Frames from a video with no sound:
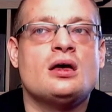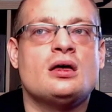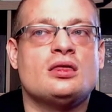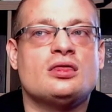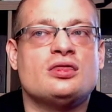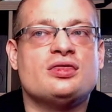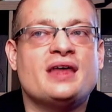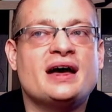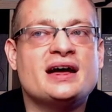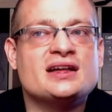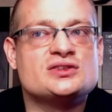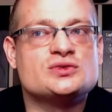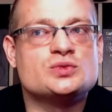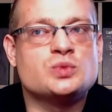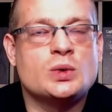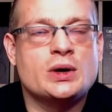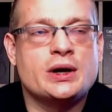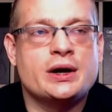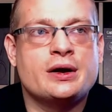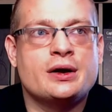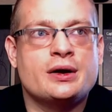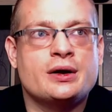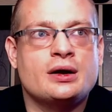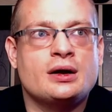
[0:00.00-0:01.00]
that's
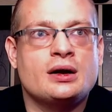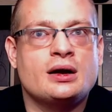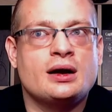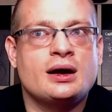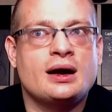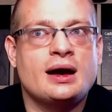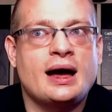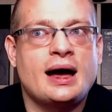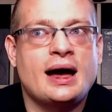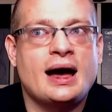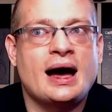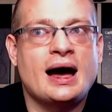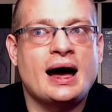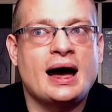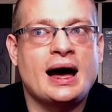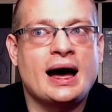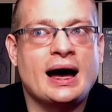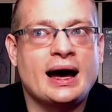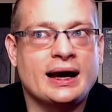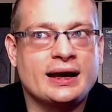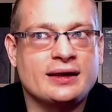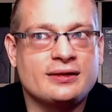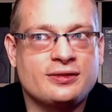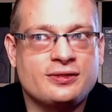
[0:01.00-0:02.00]
where
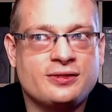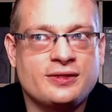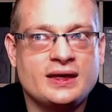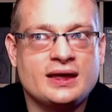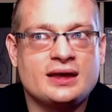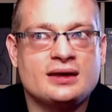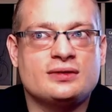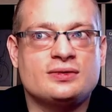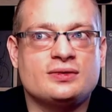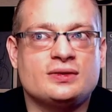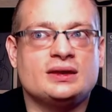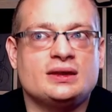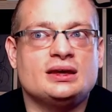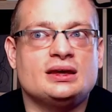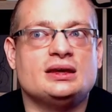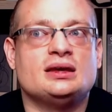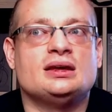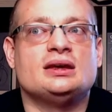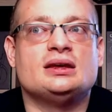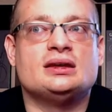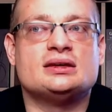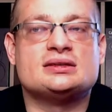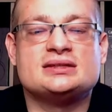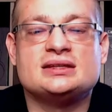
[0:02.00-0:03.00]
I think
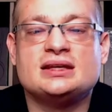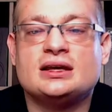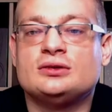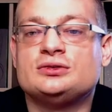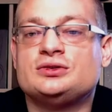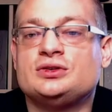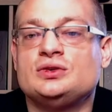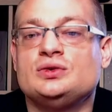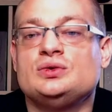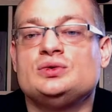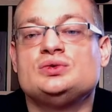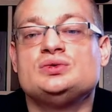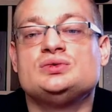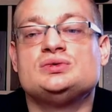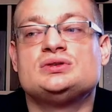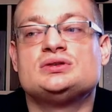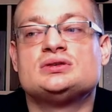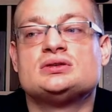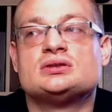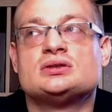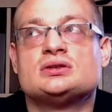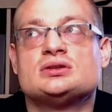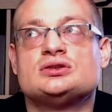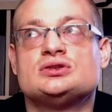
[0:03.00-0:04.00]
the
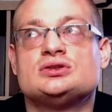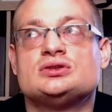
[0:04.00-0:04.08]
CL2's